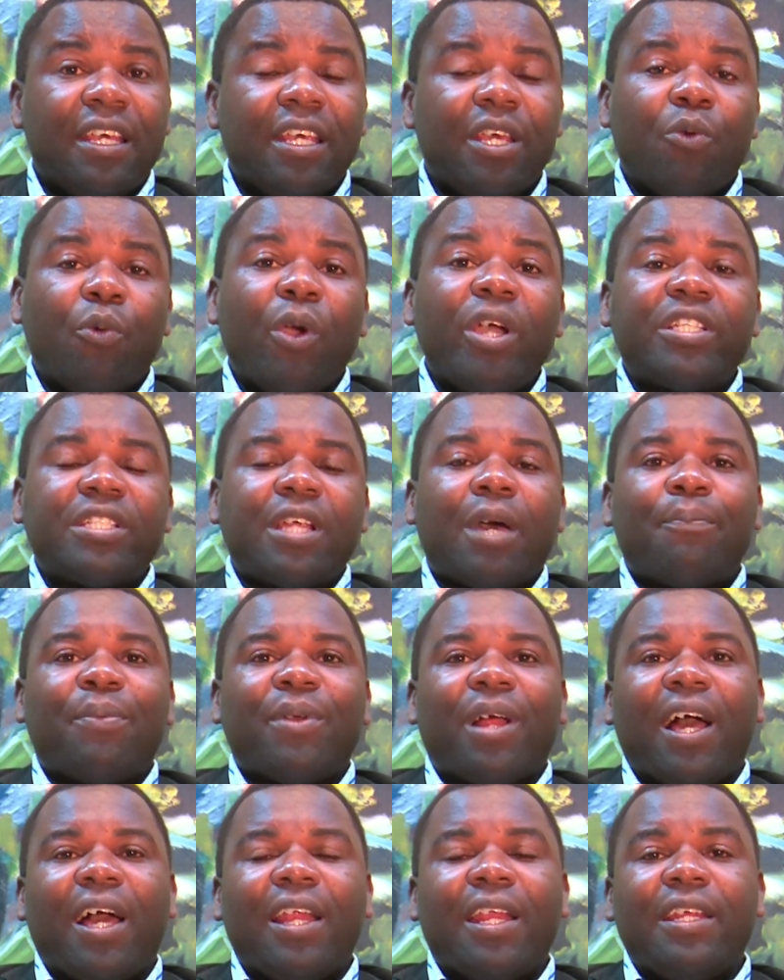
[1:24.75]
He wakes up
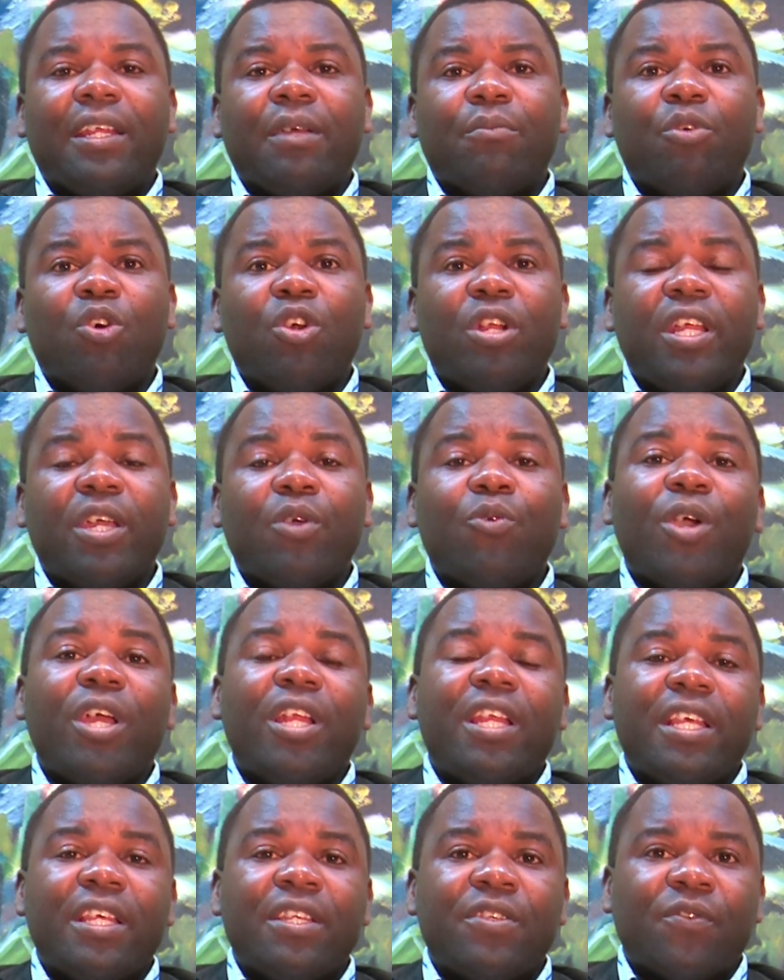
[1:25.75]
early in the morning
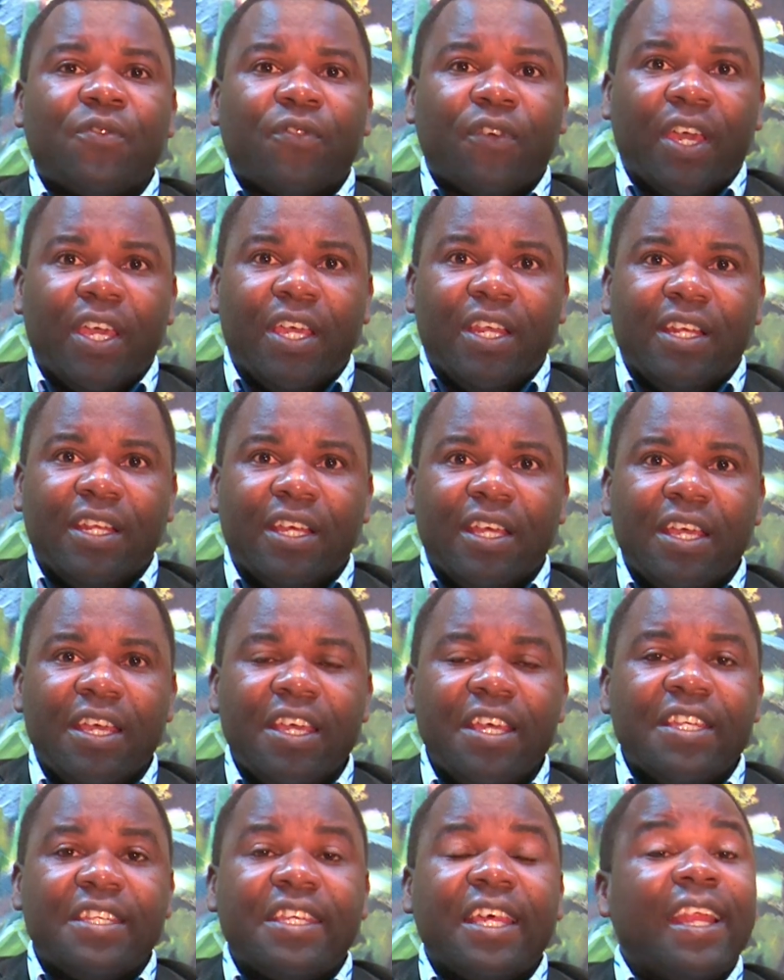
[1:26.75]
when he is fain,
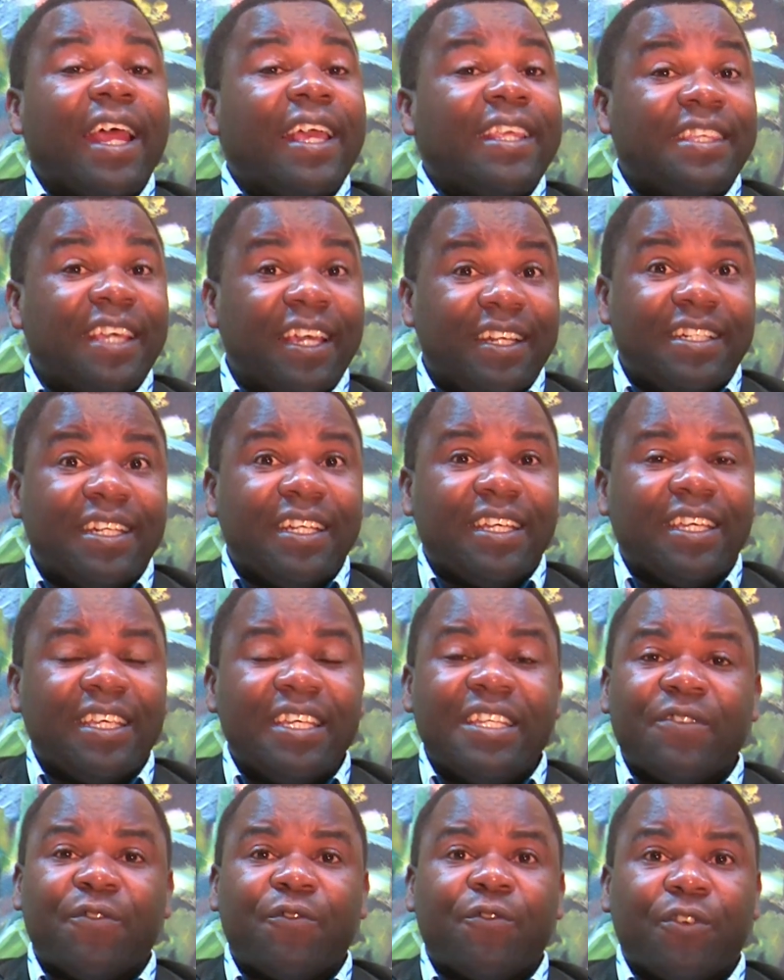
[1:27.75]
he's energetic,
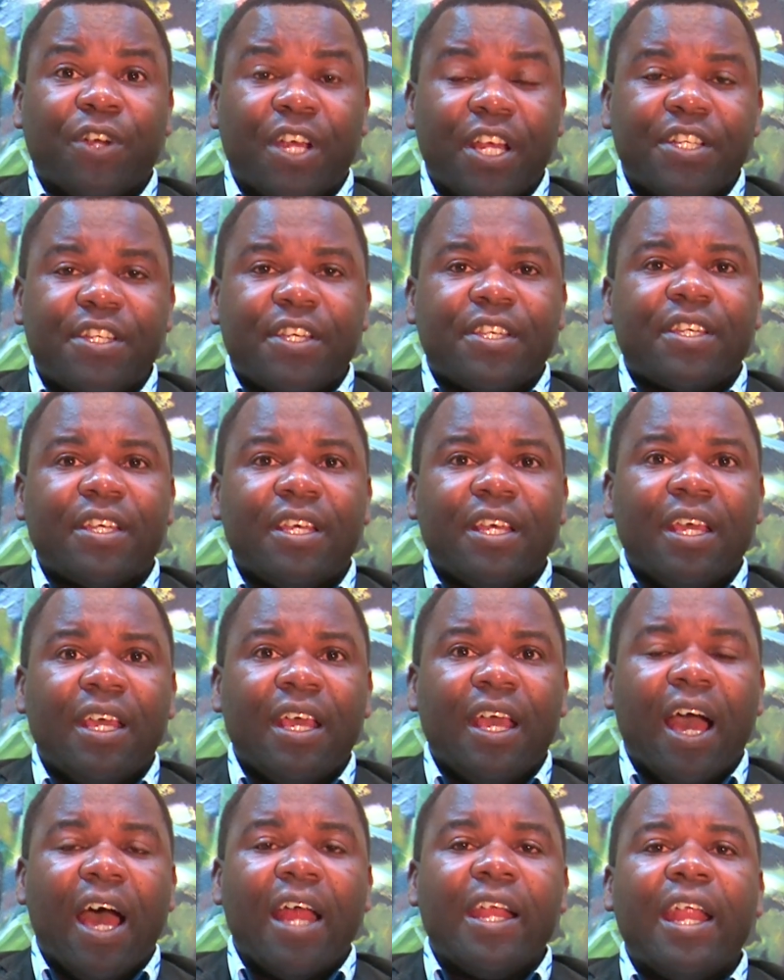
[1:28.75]
he's fresh,
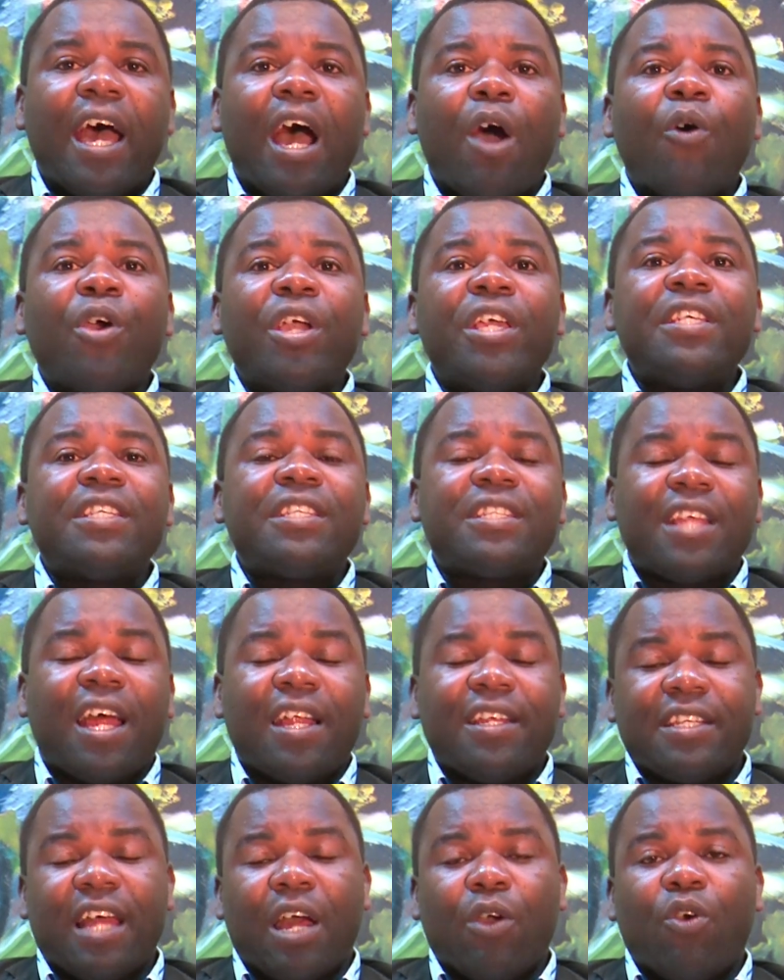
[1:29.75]
and now his
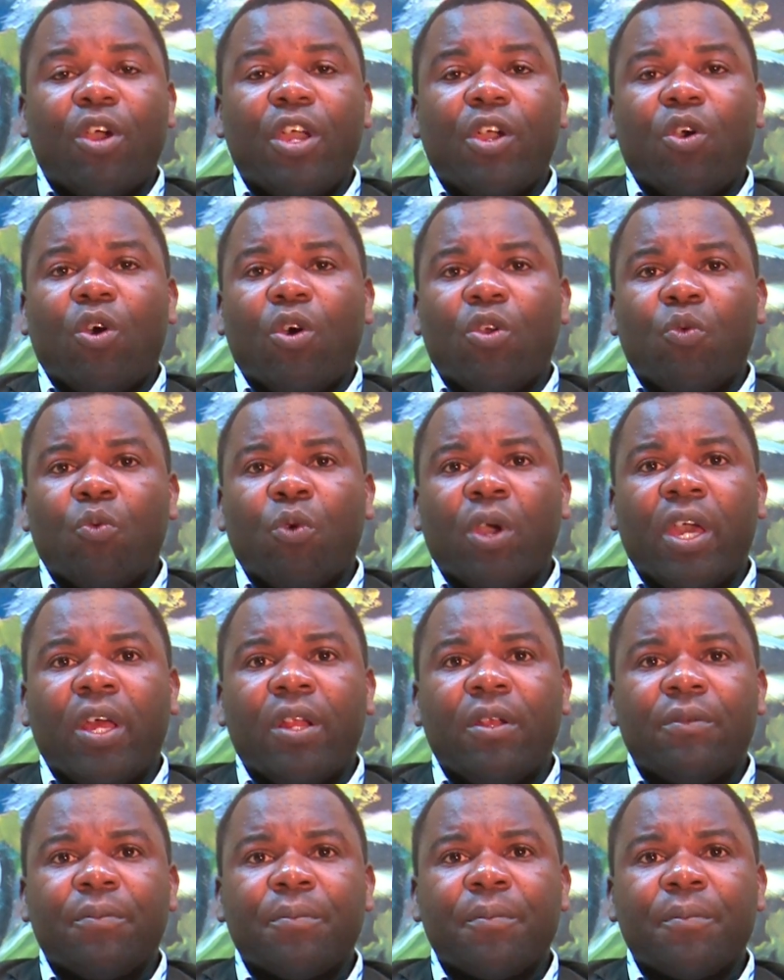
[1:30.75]
studies are going on well.